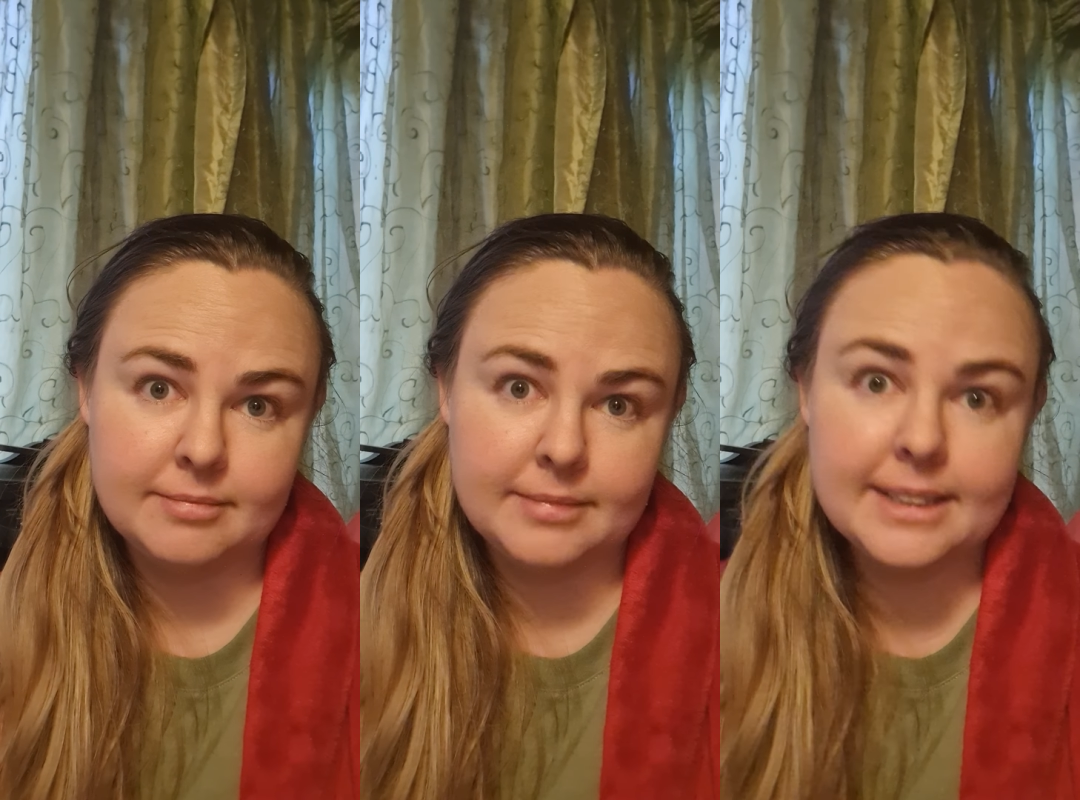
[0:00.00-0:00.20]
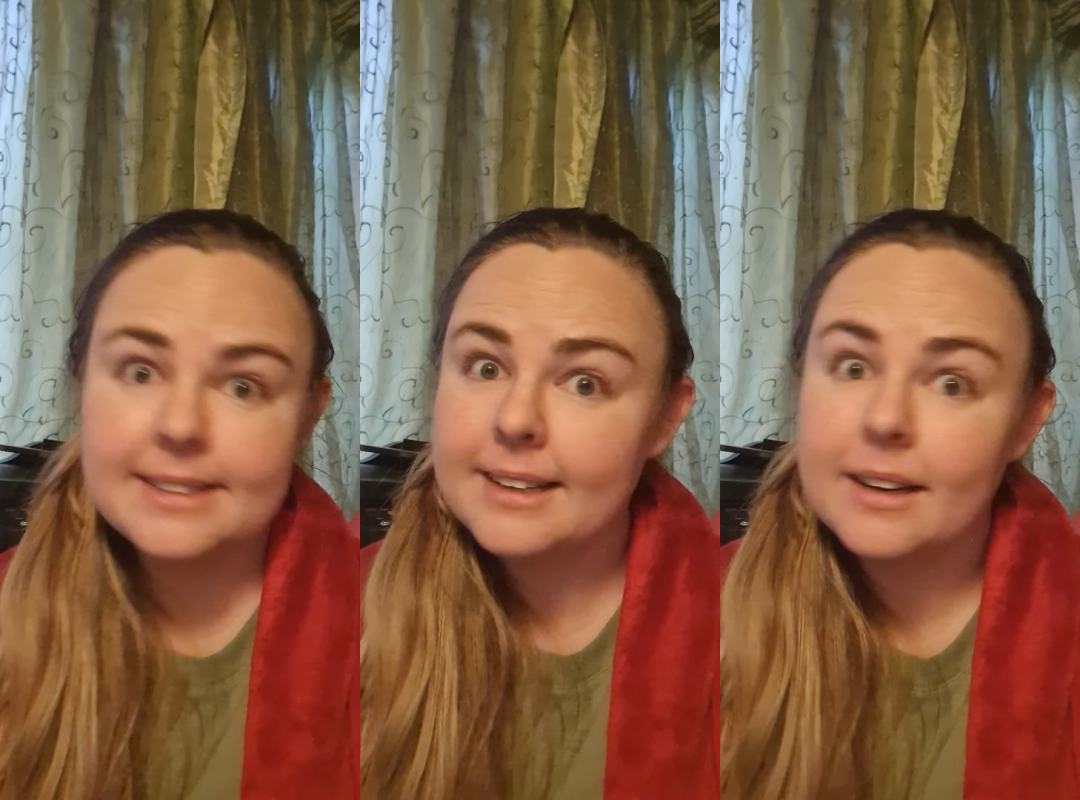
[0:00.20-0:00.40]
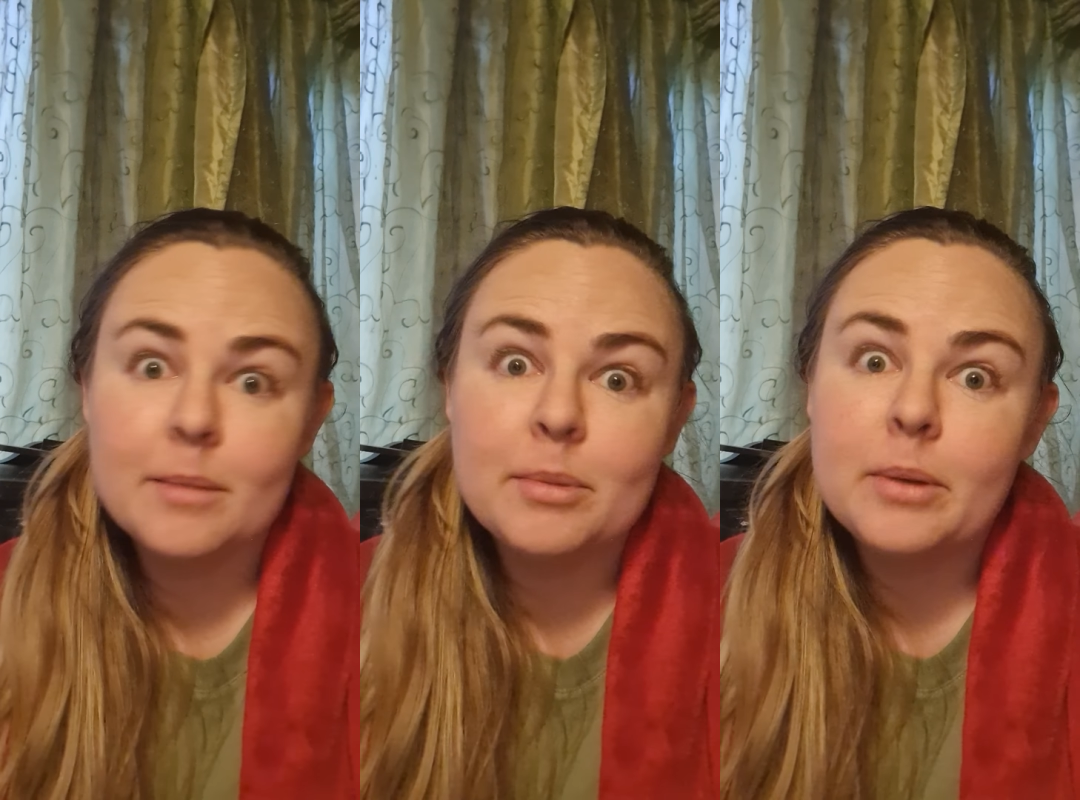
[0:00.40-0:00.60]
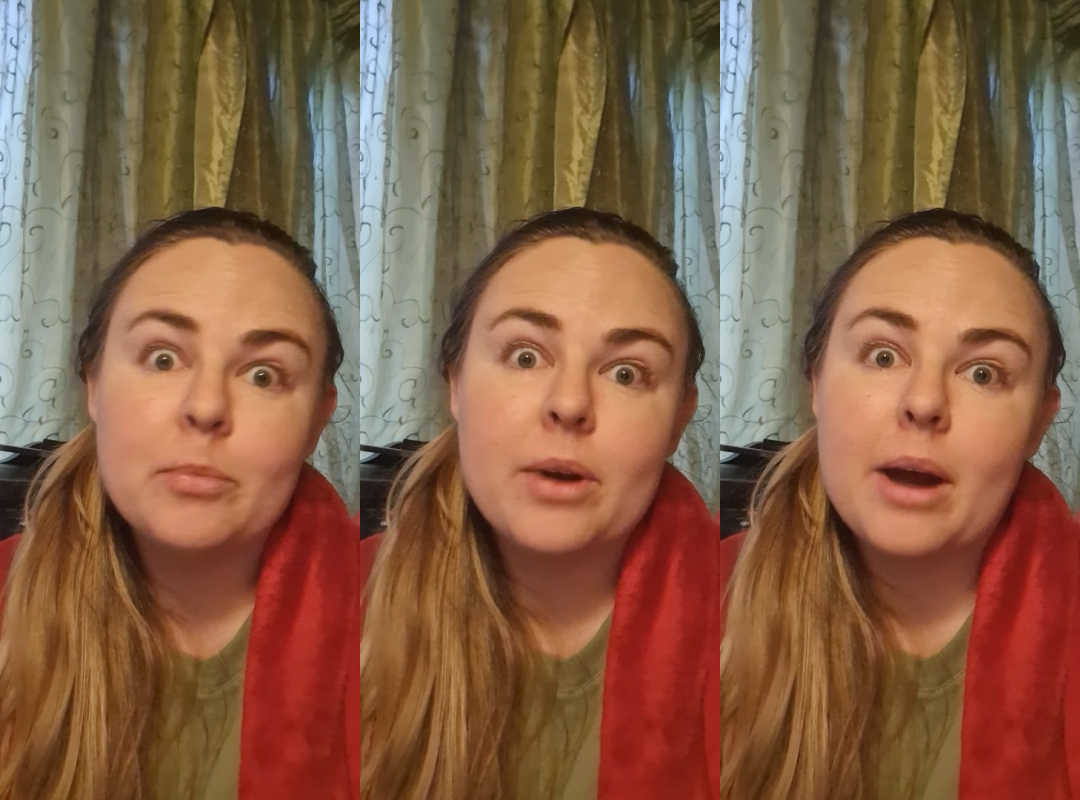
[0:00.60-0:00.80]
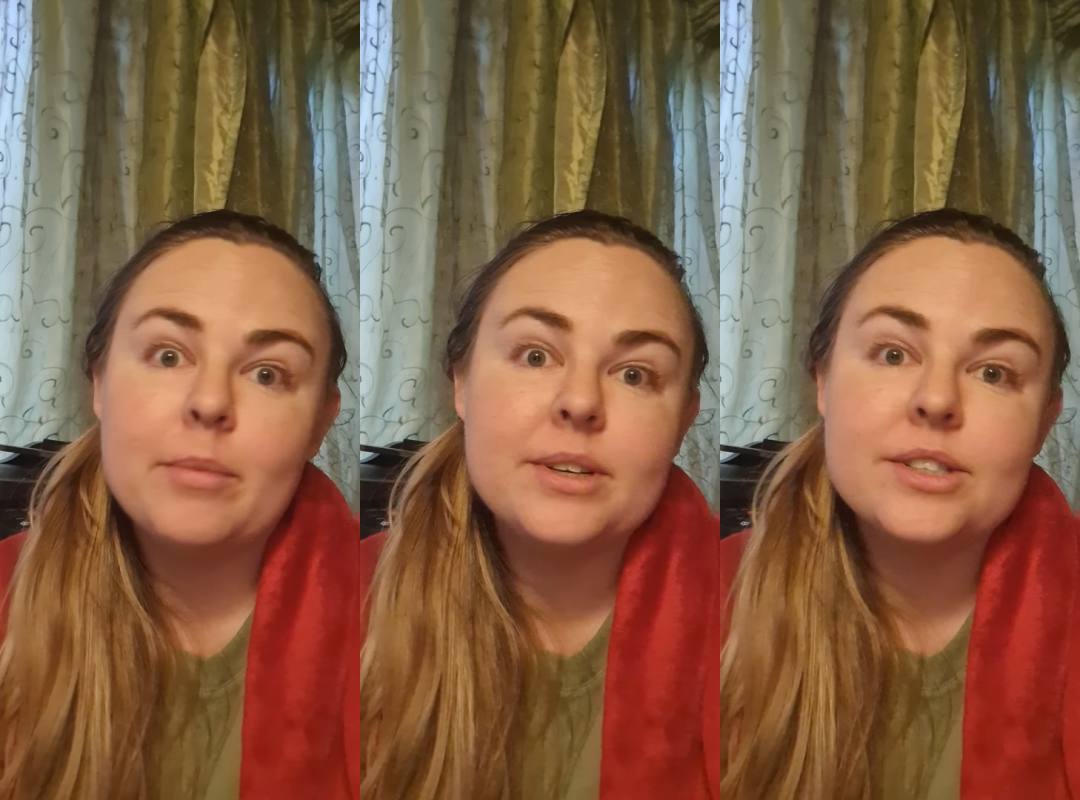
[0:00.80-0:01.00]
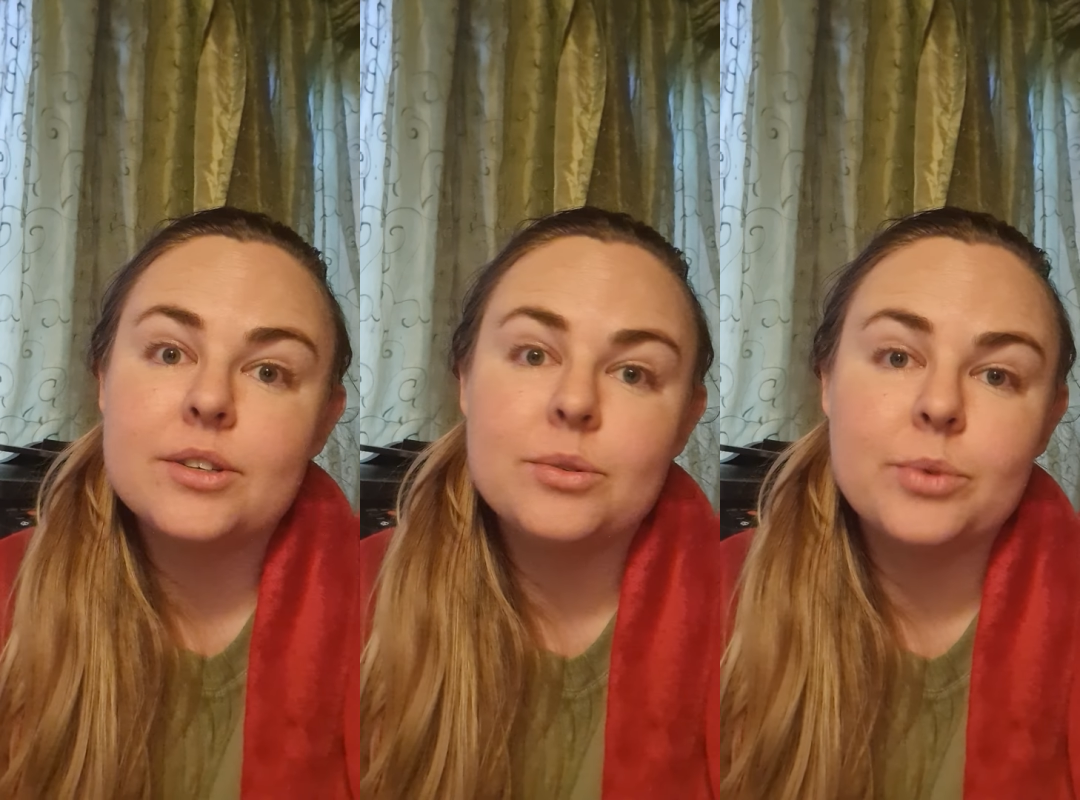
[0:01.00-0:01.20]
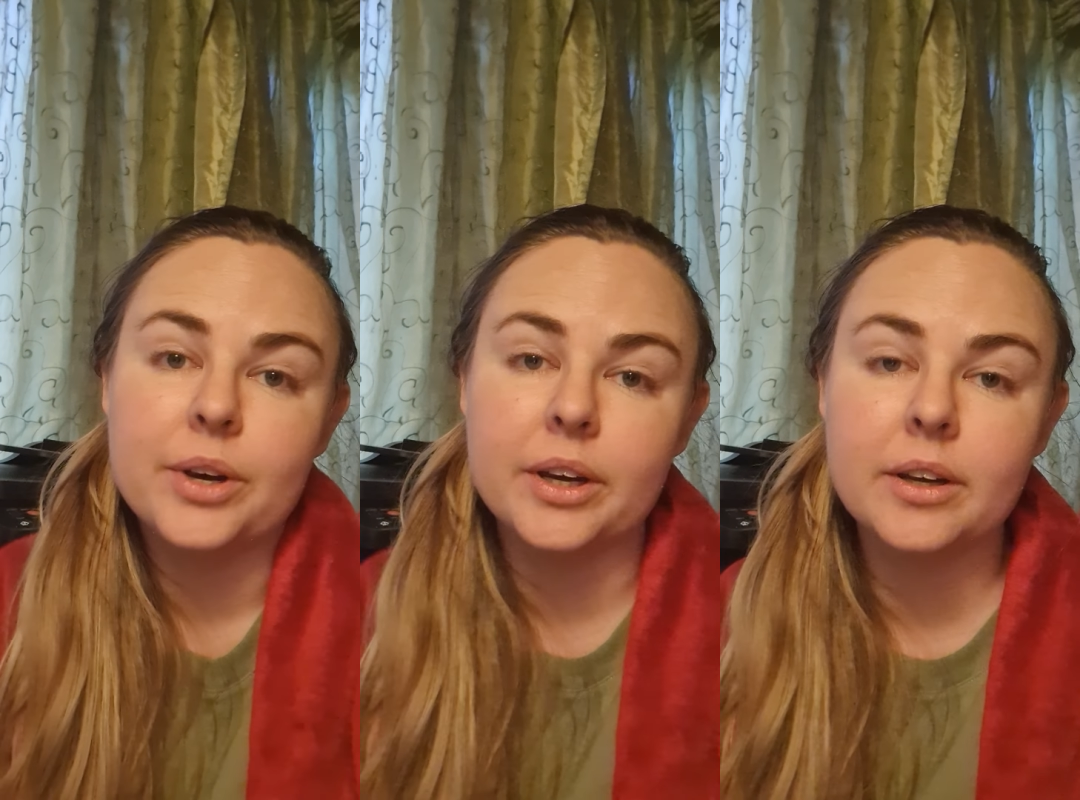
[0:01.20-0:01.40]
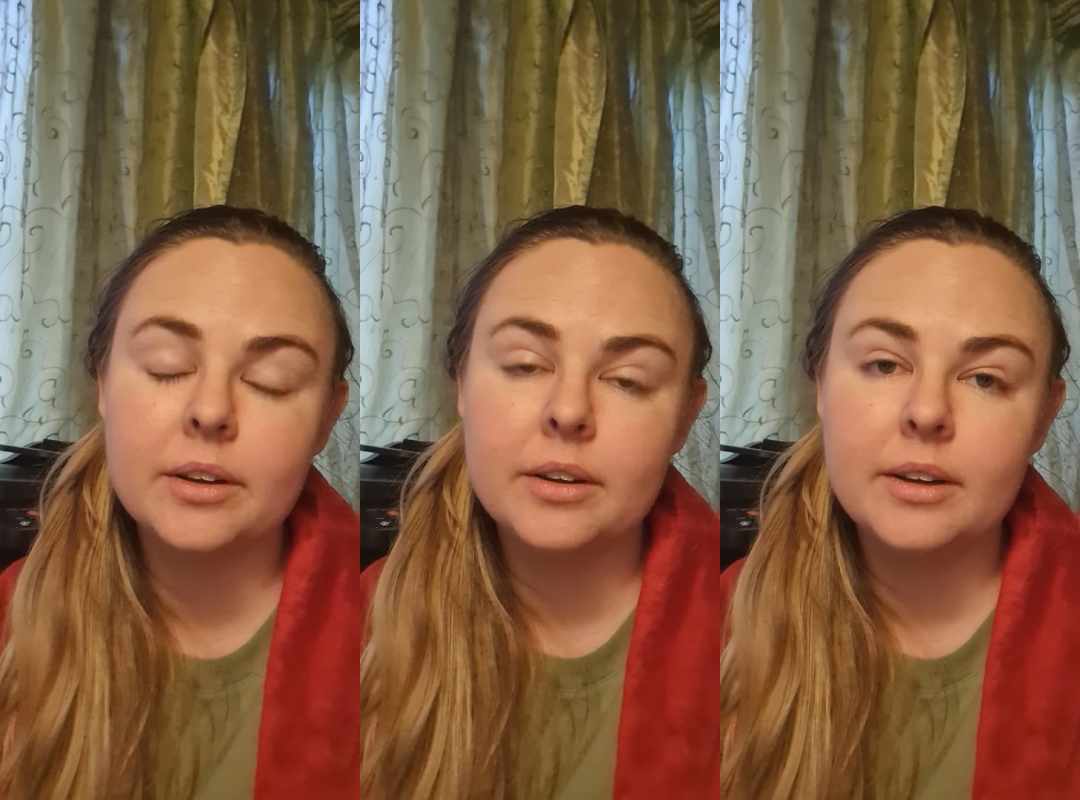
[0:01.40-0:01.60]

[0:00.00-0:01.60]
It's going to be primary school work.